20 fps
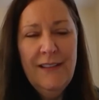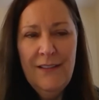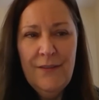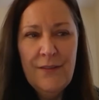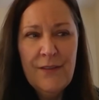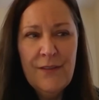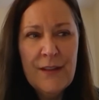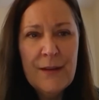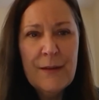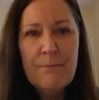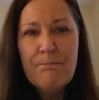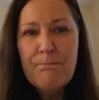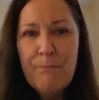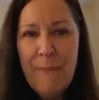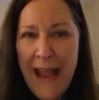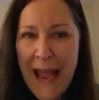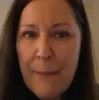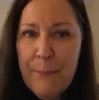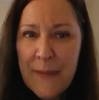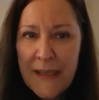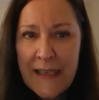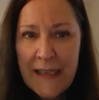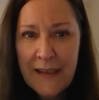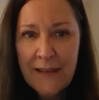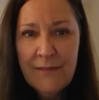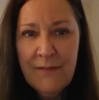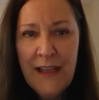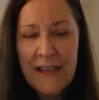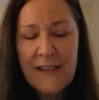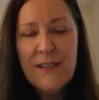the
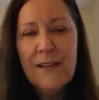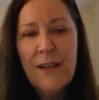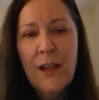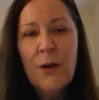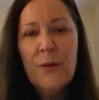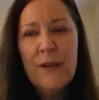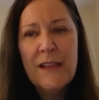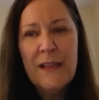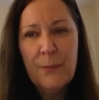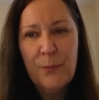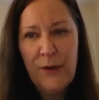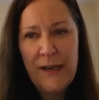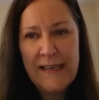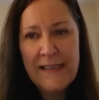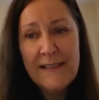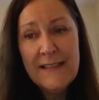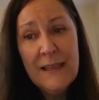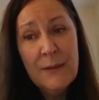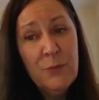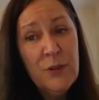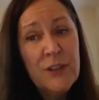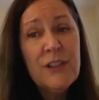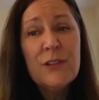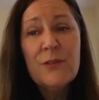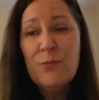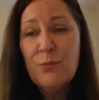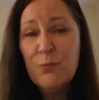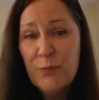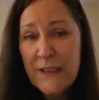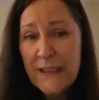mapping that's low in the brainstem, which is
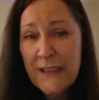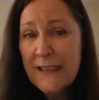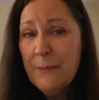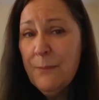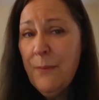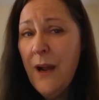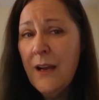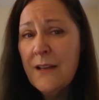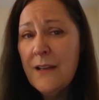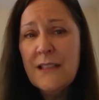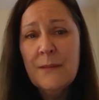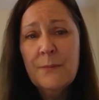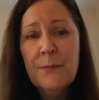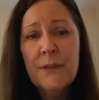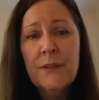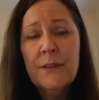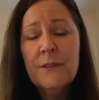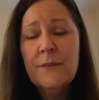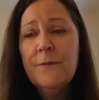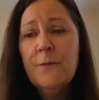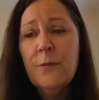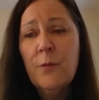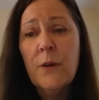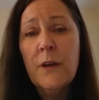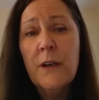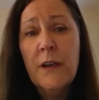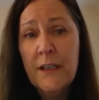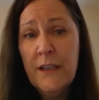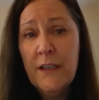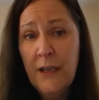really possible
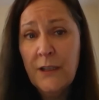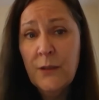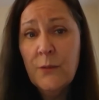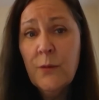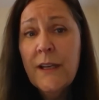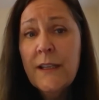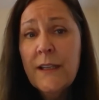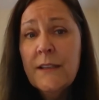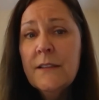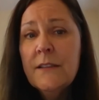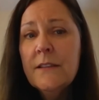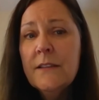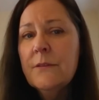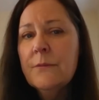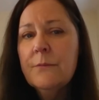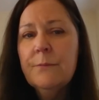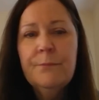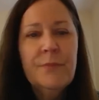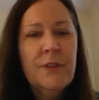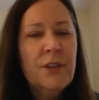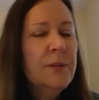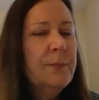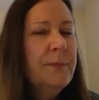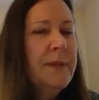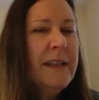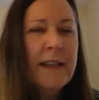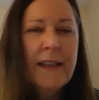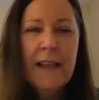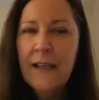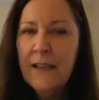for a young one. Could
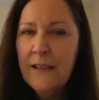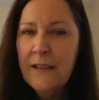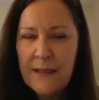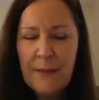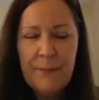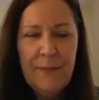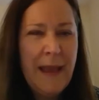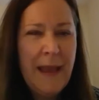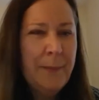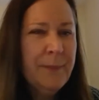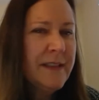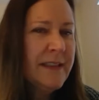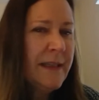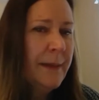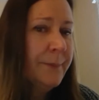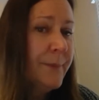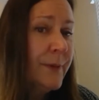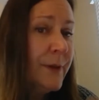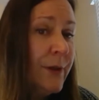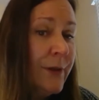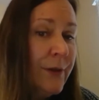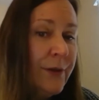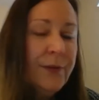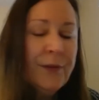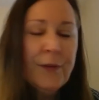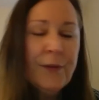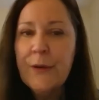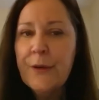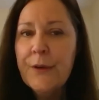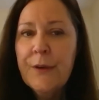be something that happened at birth
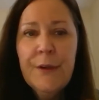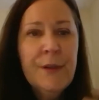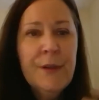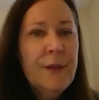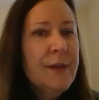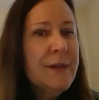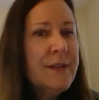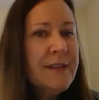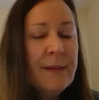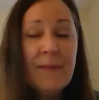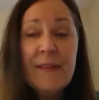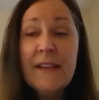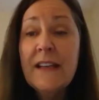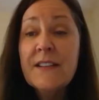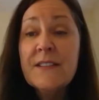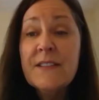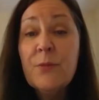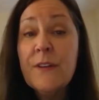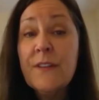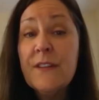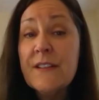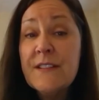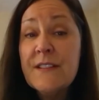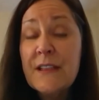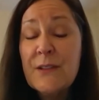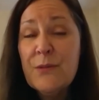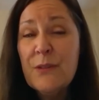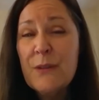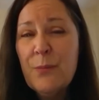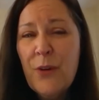or something else, where the
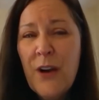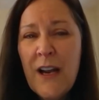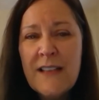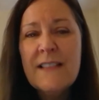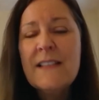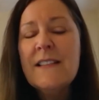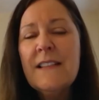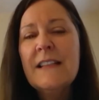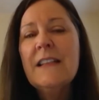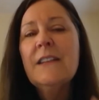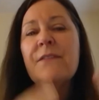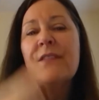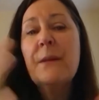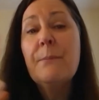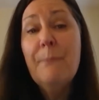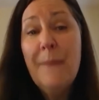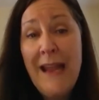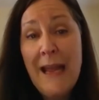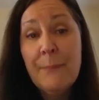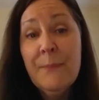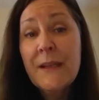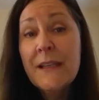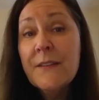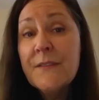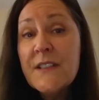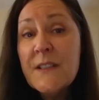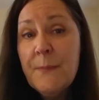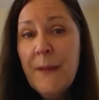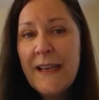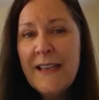sensory processing of the mapping of
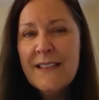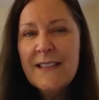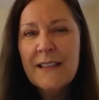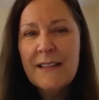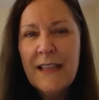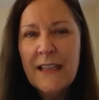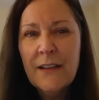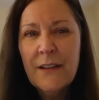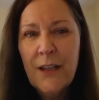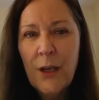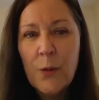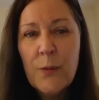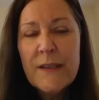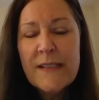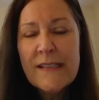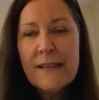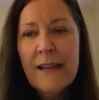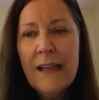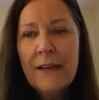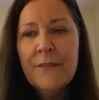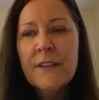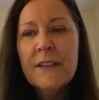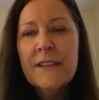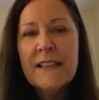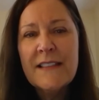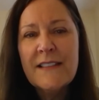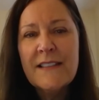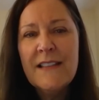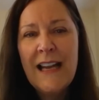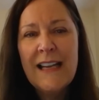space at the lowest level
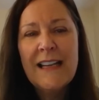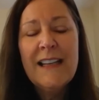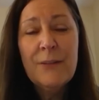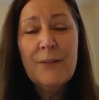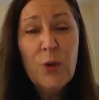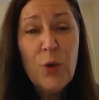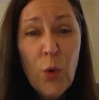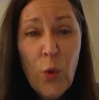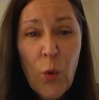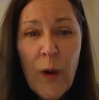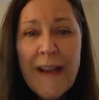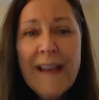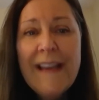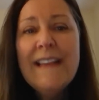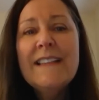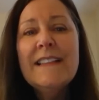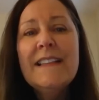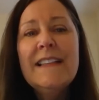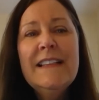is not quite